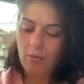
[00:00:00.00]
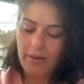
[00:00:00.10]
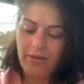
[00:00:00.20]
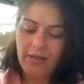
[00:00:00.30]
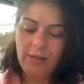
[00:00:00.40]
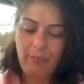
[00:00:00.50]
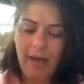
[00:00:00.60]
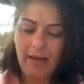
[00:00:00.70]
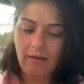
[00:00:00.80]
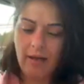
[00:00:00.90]
with this
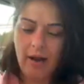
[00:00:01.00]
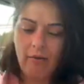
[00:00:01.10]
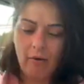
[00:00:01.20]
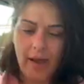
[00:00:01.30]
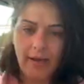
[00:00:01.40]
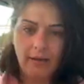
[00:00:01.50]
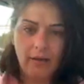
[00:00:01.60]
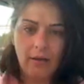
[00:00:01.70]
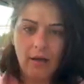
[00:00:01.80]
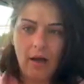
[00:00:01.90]
pen that I write,
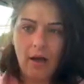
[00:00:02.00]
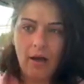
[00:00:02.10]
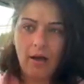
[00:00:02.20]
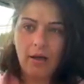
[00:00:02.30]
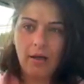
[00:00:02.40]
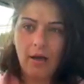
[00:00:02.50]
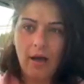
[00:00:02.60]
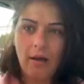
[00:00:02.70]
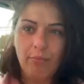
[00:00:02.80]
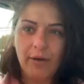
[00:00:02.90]

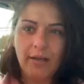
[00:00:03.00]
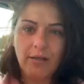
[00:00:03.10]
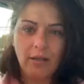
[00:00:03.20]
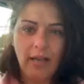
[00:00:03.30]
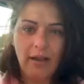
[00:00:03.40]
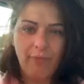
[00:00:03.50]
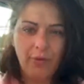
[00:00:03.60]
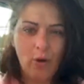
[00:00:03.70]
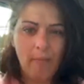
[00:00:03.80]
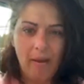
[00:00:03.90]
I bring it to life
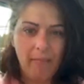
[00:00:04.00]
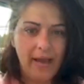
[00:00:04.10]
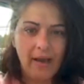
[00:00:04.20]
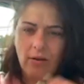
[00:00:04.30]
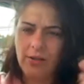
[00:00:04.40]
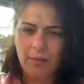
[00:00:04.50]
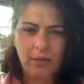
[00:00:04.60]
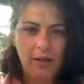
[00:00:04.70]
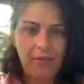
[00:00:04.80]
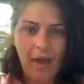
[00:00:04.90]
with all my might, or
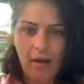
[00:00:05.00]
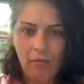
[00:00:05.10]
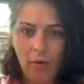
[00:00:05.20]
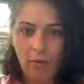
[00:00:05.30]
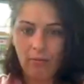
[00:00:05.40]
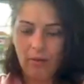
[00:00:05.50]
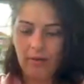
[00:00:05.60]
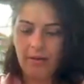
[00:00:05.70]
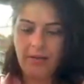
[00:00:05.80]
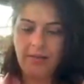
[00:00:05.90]
something like that I wrote,
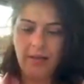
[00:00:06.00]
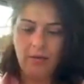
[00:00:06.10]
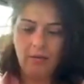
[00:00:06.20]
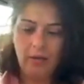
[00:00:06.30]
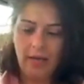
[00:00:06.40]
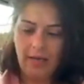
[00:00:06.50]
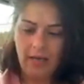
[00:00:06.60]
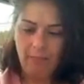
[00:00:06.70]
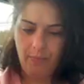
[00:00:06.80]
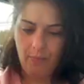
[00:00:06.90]
and then I said, I
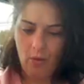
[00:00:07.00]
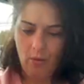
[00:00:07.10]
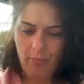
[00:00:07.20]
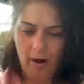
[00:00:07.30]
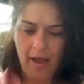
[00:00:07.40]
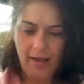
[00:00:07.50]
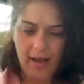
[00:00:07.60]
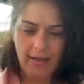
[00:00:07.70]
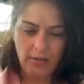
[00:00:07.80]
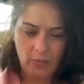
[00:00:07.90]
keep all prying
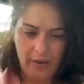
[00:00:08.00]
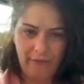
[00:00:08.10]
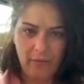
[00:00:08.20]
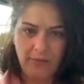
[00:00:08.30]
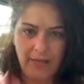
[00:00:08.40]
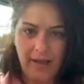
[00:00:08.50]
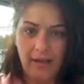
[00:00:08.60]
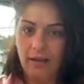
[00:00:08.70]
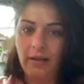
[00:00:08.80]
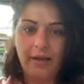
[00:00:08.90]
eyes away from
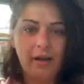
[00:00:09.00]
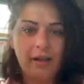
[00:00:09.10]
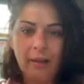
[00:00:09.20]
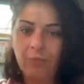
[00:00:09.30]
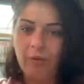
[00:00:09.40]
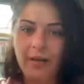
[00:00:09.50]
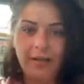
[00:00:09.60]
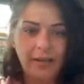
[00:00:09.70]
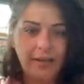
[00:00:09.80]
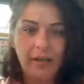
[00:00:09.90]
sight. Like, I kept
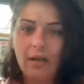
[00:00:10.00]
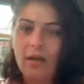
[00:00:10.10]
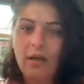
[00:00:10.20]
writing, like,